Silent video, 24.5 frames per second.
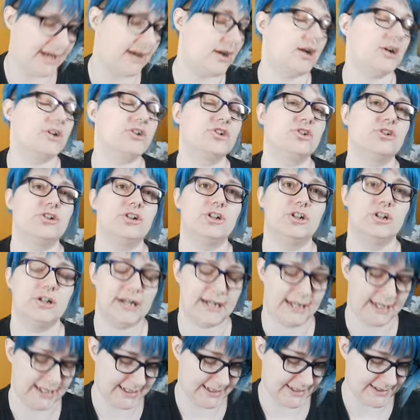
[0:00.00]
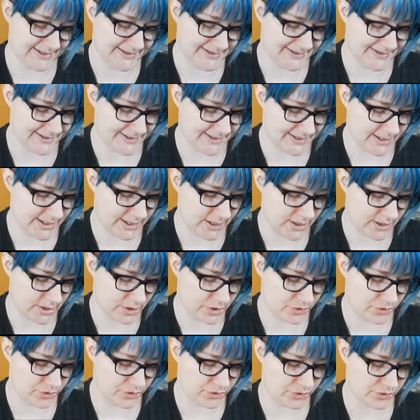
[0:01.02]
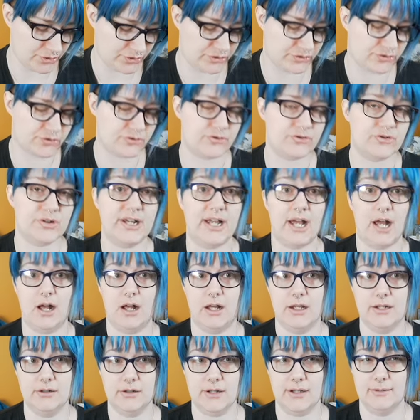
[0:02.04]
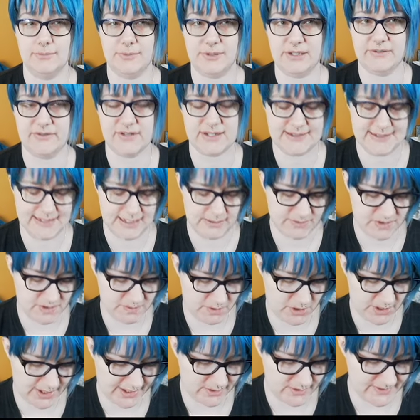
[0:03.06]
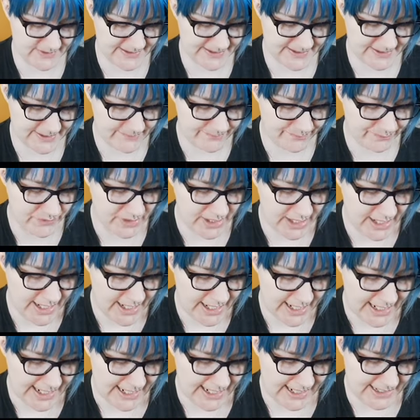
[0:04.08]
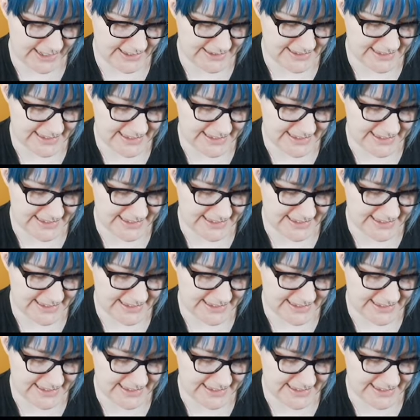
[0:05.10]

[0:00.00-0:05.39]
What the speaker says: character is Dragan, I believe his name is pronounced, and